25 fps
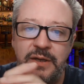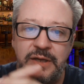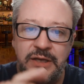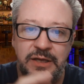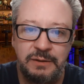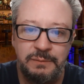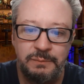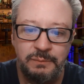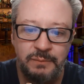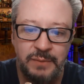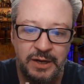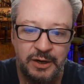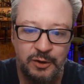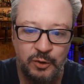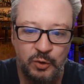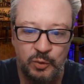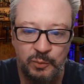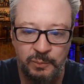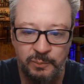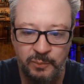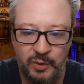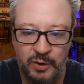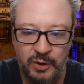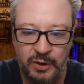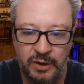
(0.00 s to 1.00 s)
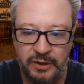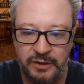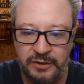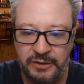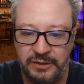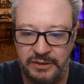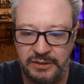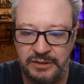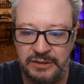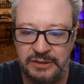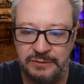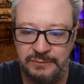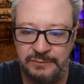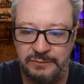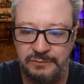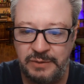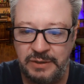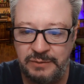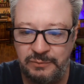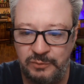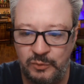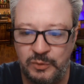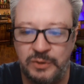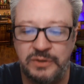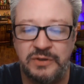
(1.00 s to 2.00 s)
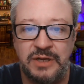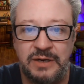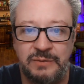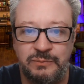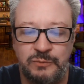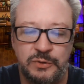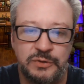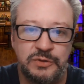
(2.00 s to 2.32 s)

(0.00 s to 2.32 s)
in my home bar, and maybe one time